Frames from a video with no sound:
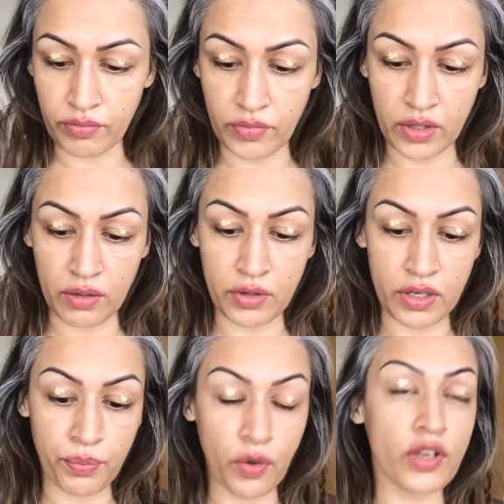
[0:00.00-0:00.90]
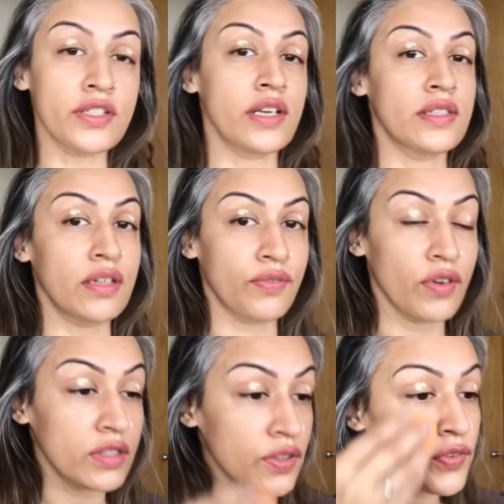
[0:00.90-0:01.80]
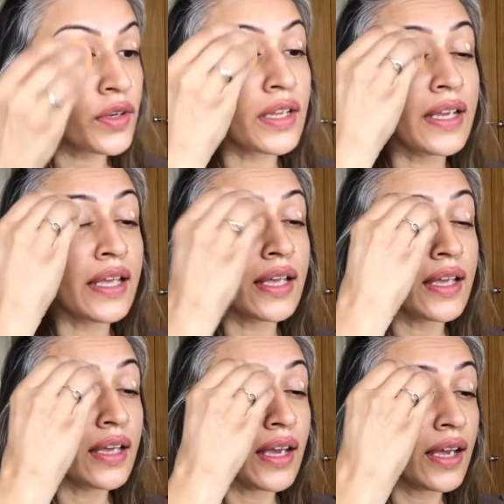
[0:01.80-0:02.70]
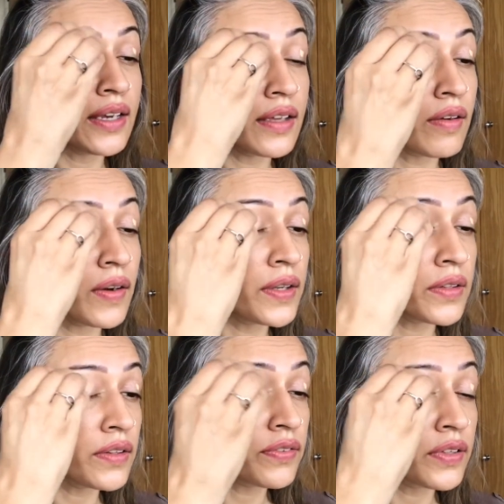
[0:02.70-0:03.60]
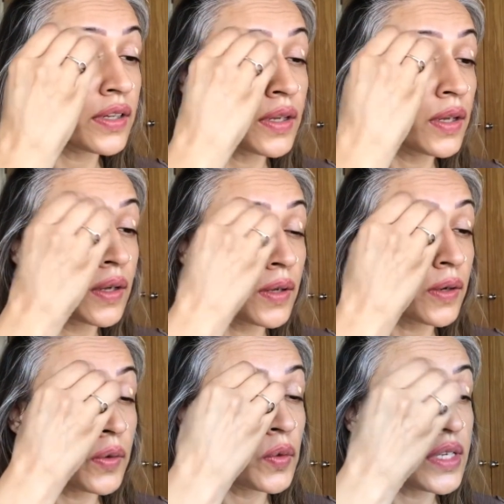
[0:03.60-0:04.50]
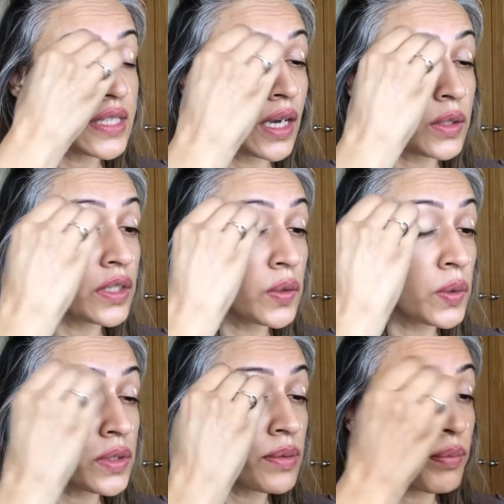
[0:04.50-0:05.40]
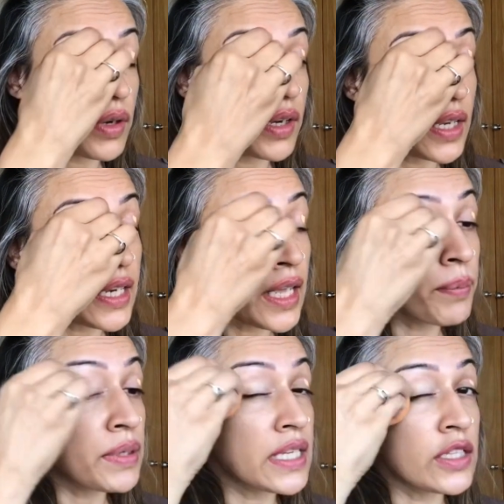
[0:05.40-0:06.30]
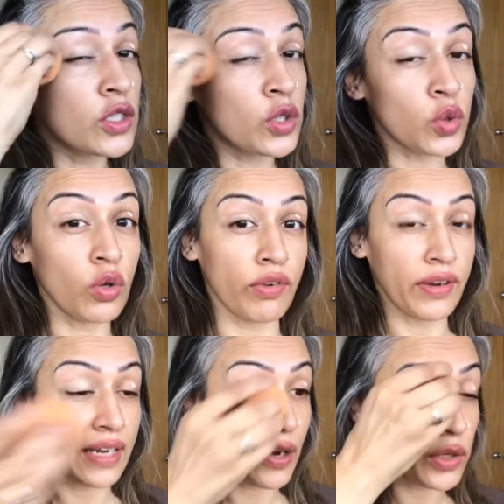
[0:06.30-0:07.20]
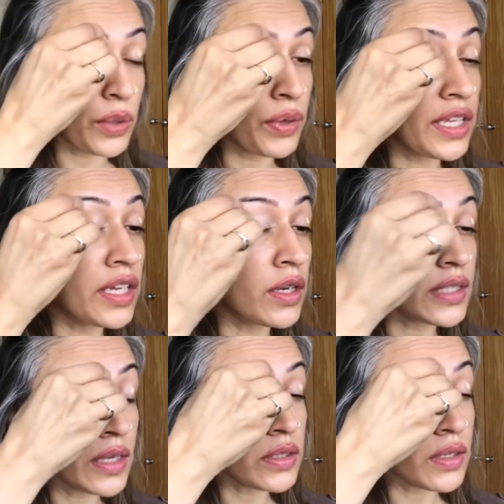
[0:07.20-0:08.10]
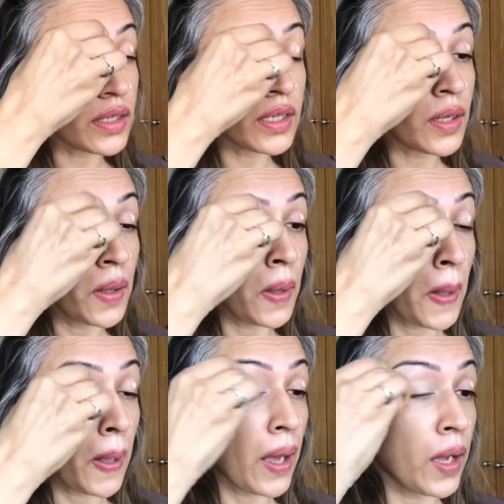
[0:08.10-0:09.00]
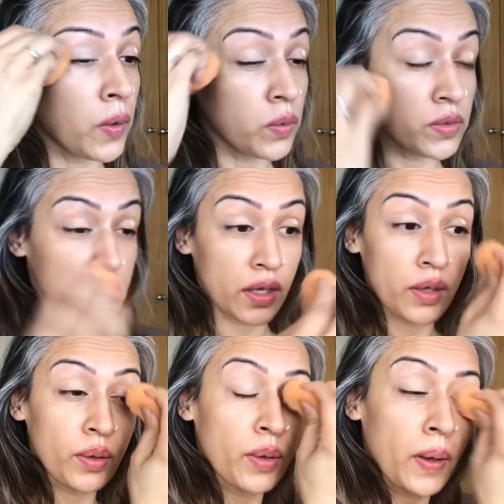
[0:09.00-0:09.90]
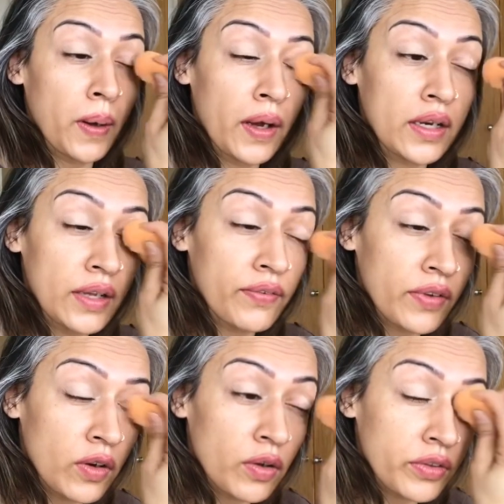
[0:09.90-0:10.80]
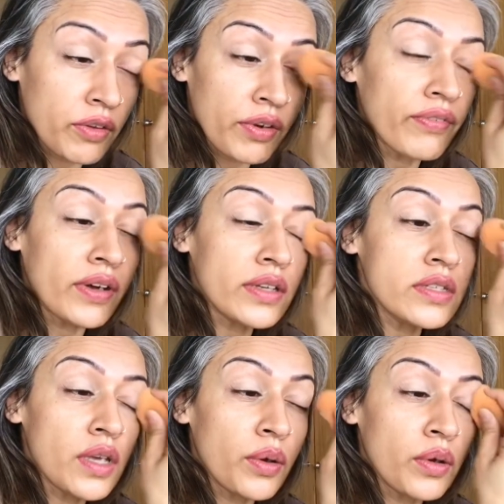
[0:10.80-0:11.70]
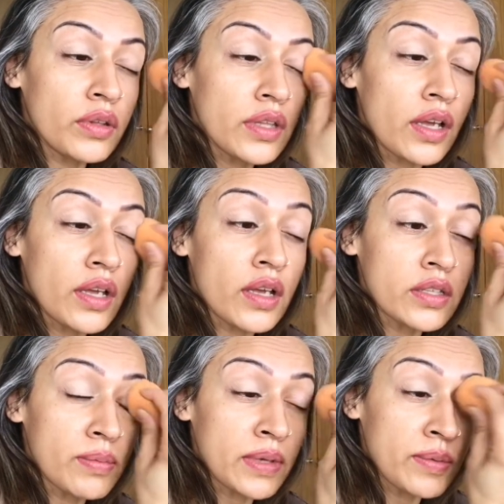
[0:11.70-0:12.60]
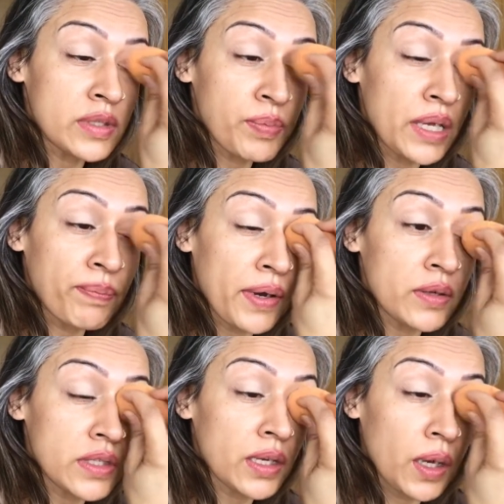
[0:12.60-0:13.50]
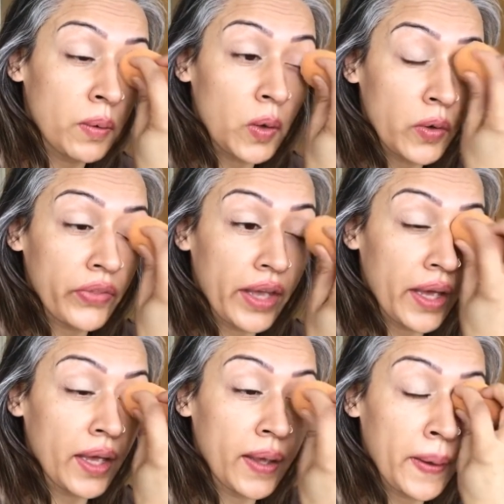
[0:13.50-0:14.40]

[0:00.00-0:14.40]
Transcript: I'm going to apologise in advance if you can hear any kind of noise outdoors. My neighbour tends to talk very loudly when he goes outside, and also I live along the river, so there are sometimes speedboats that go along there